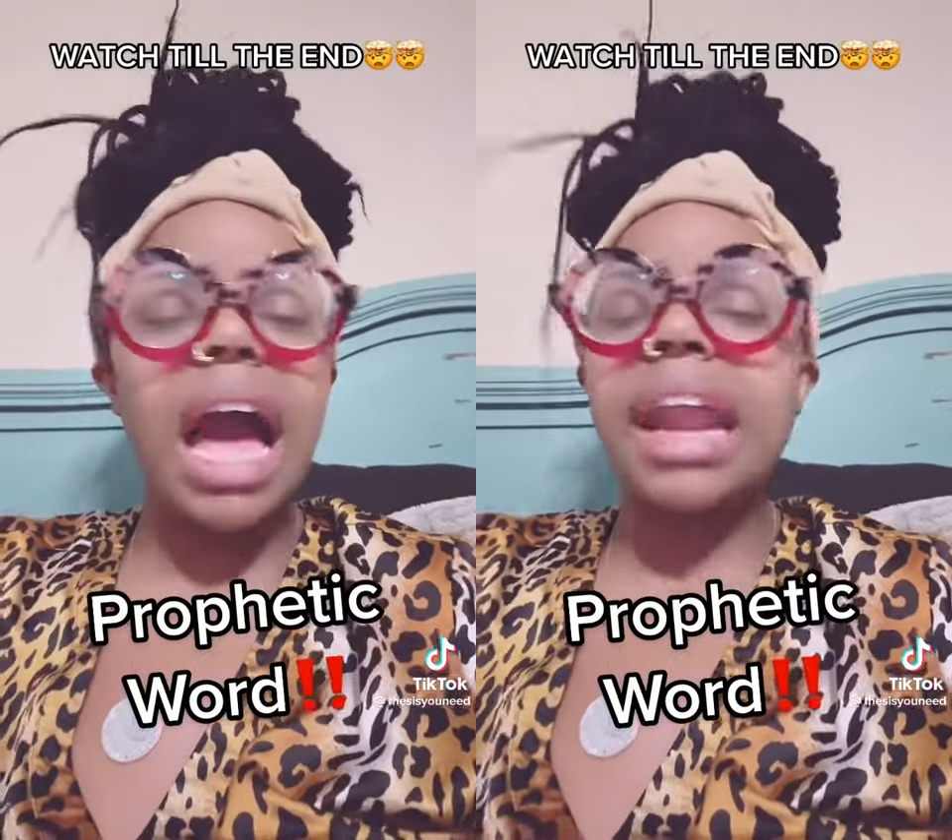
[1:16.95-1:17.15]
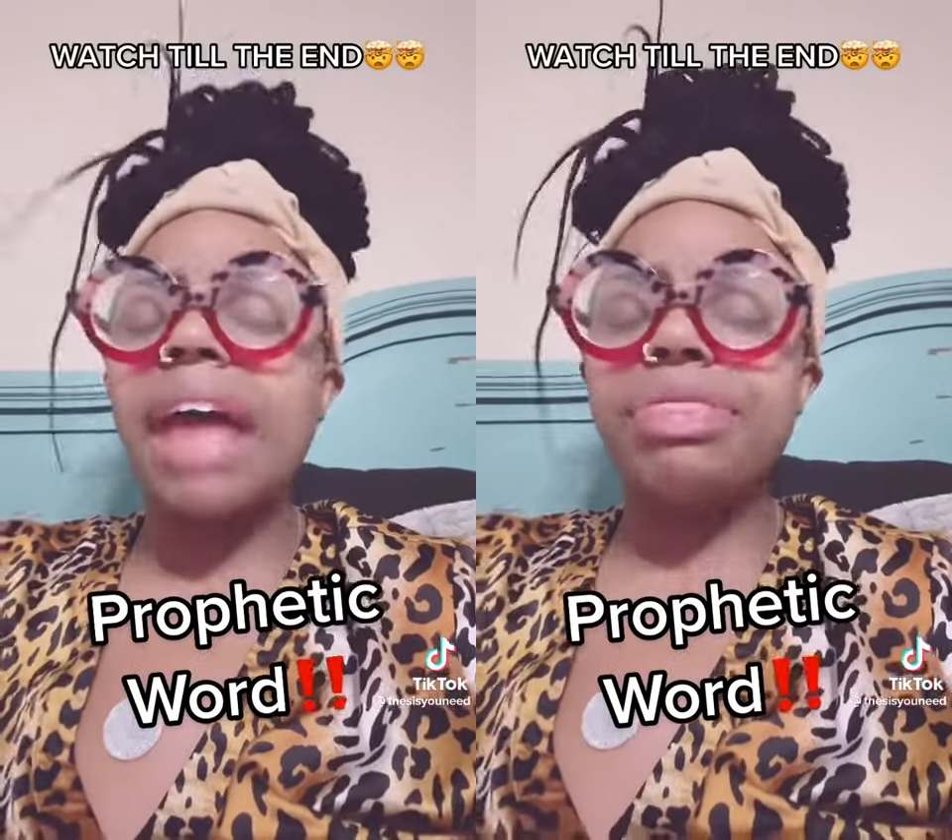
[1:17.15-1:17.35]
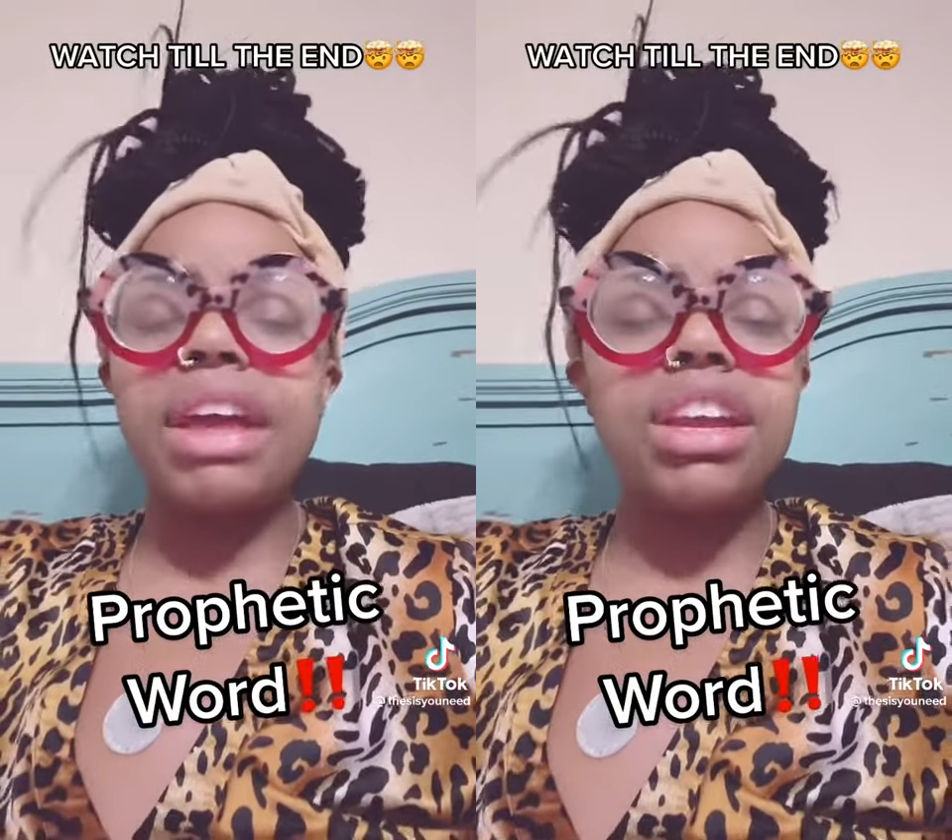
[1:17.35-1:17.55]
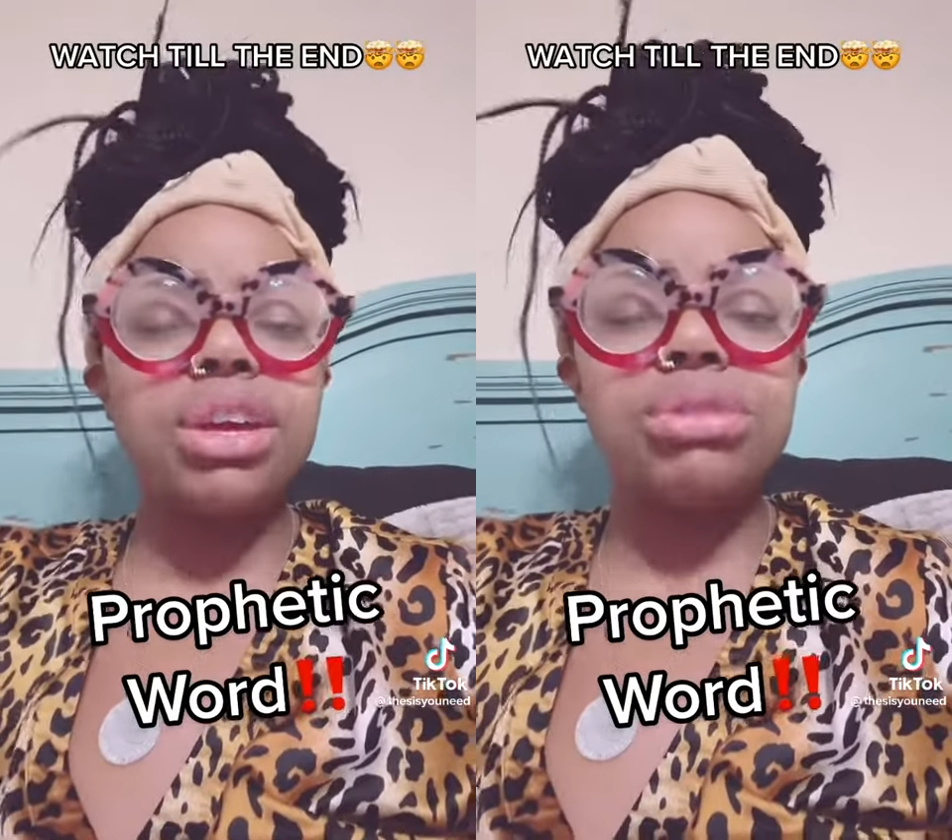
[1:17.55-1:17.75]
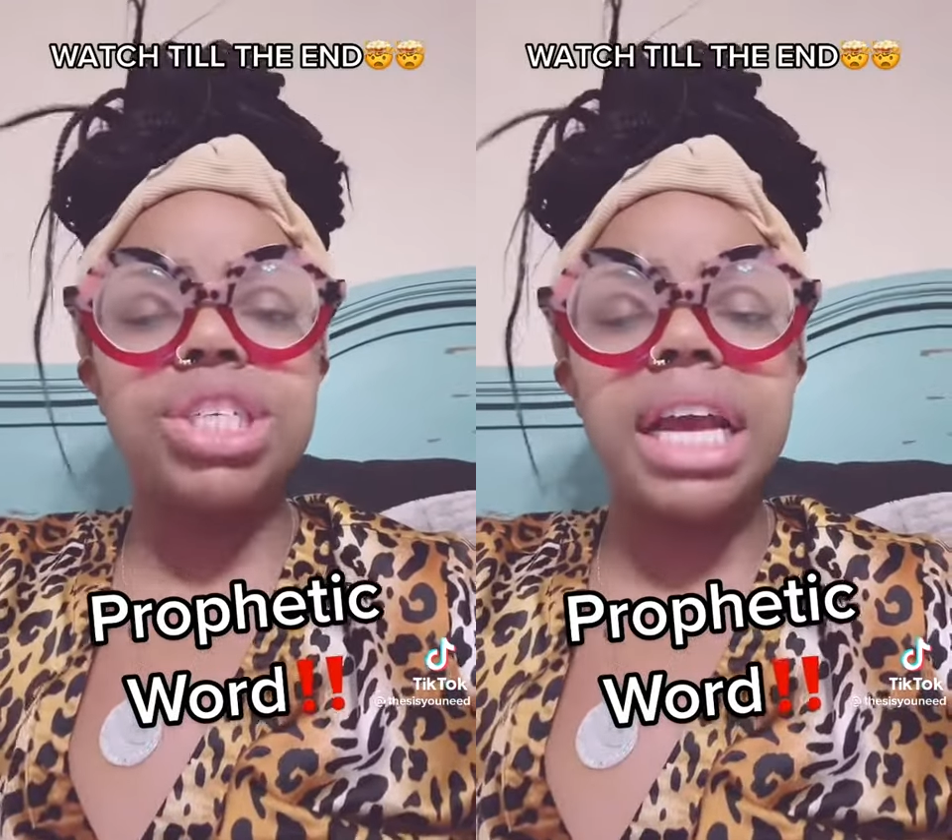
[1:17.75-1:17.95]
God, I thank
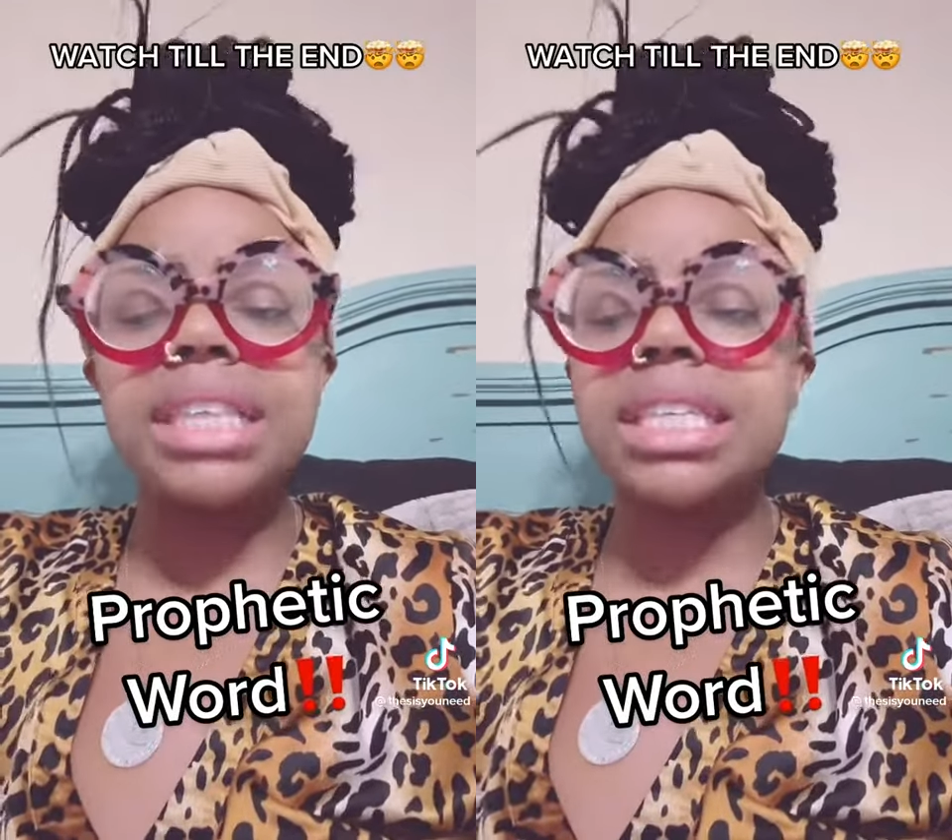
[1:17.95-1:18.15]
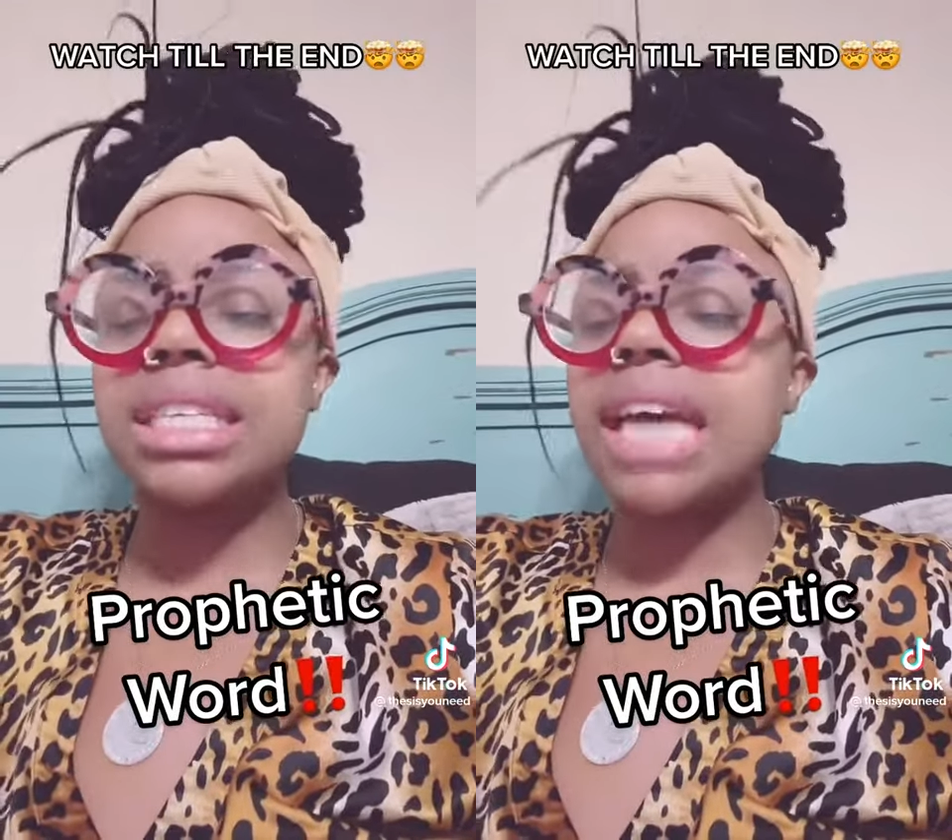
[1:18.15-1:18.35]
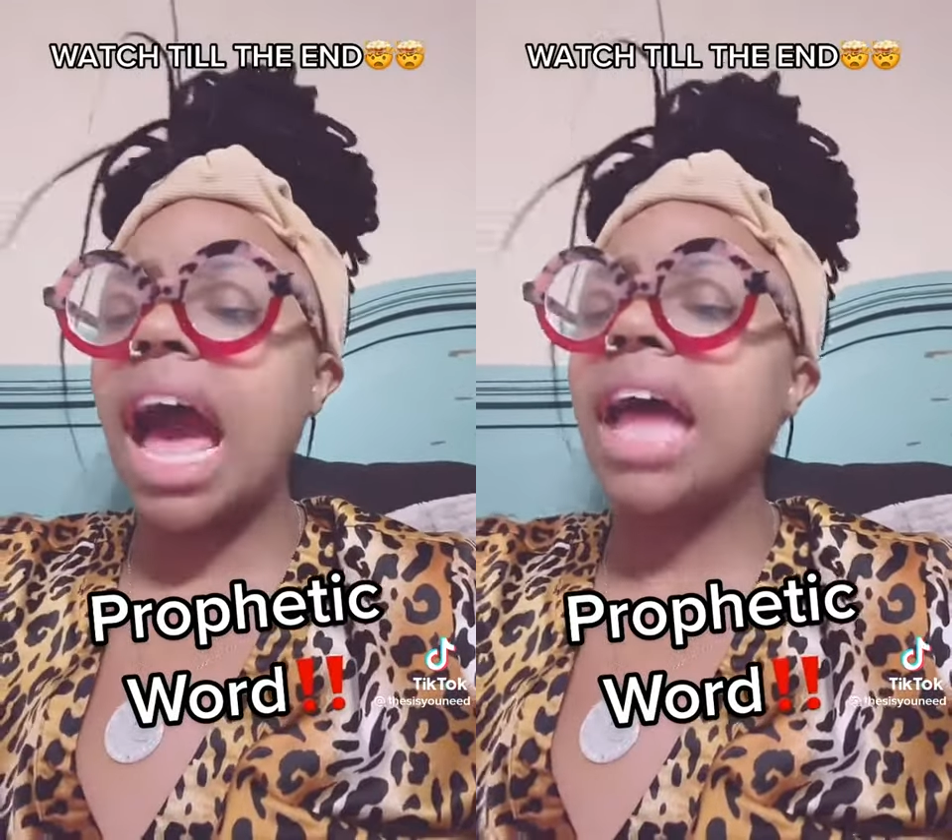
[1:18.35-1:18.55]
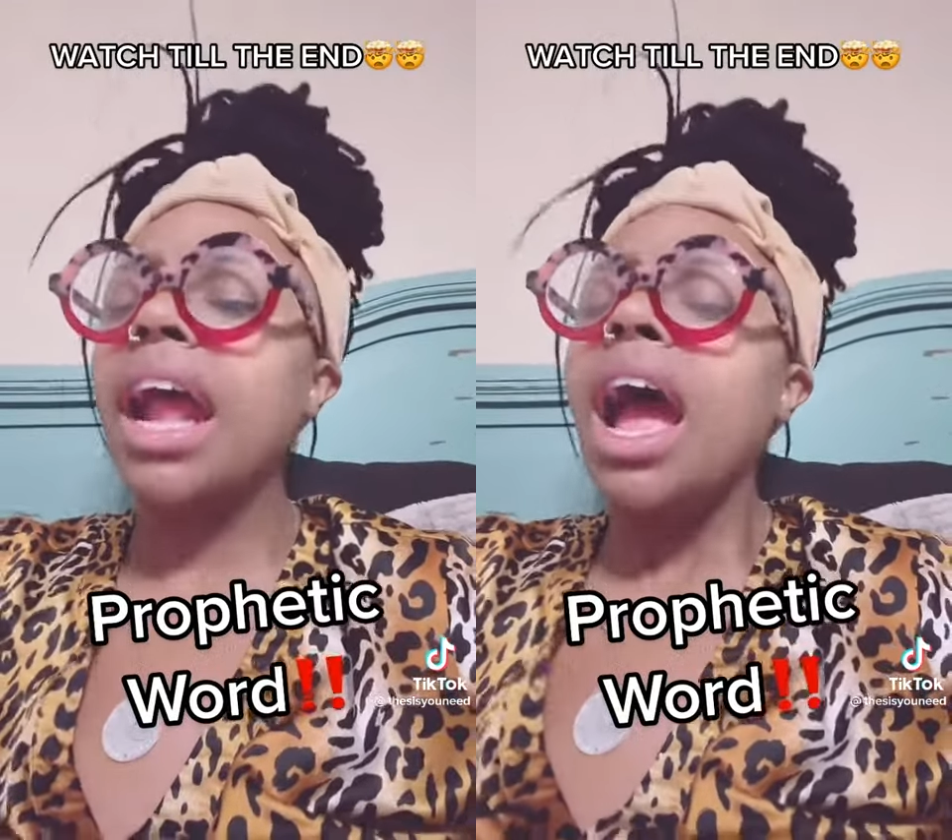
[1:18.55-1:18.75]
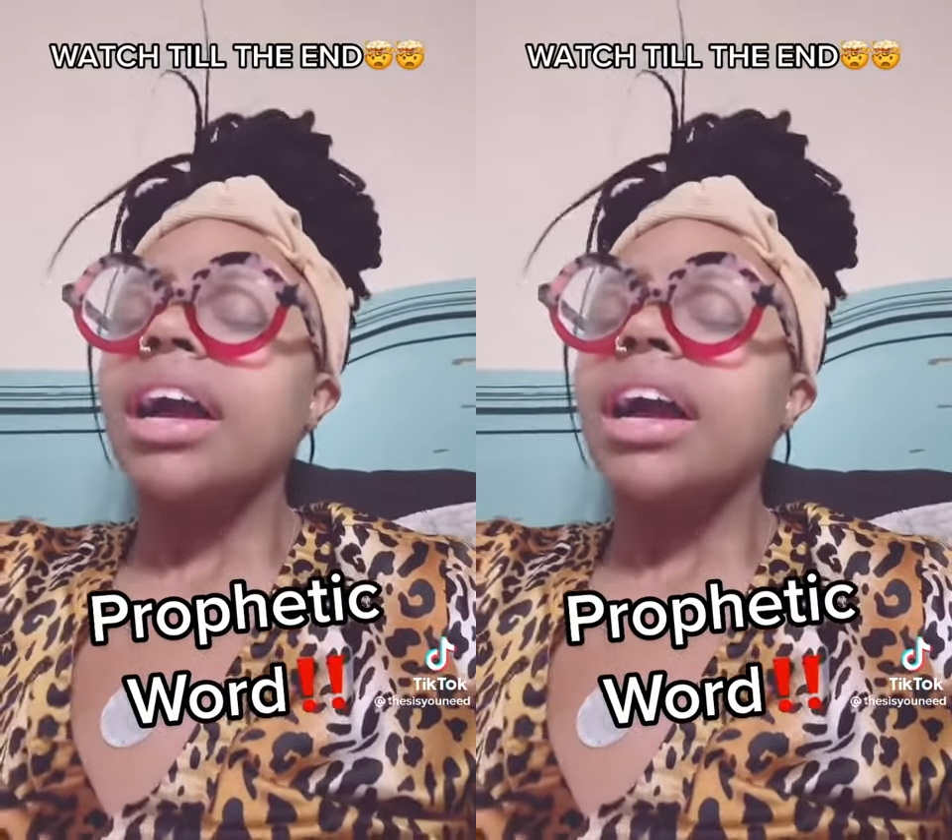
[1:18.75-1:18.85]
you, Jesus, God.